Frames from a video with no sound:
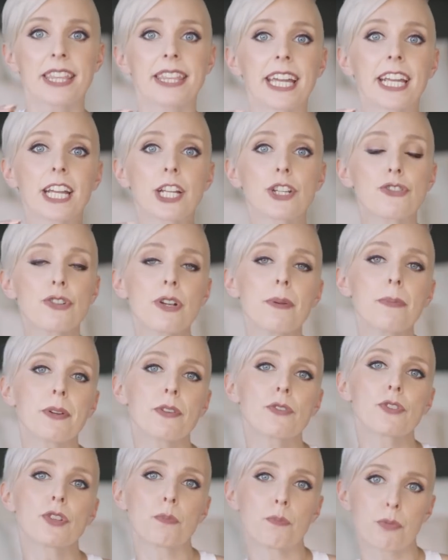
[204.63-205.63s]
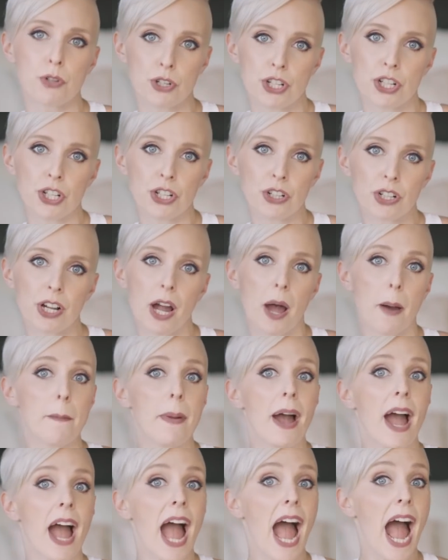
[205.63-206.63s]
that contribute to pushing your
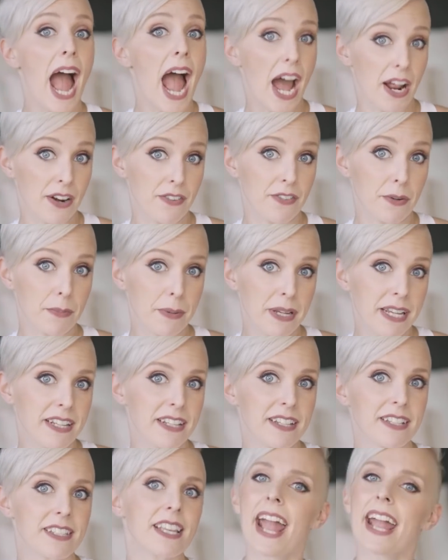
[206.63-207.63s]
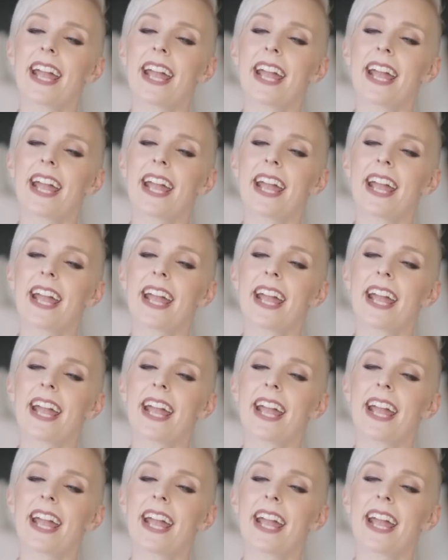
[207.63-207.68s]
cum out of your penis.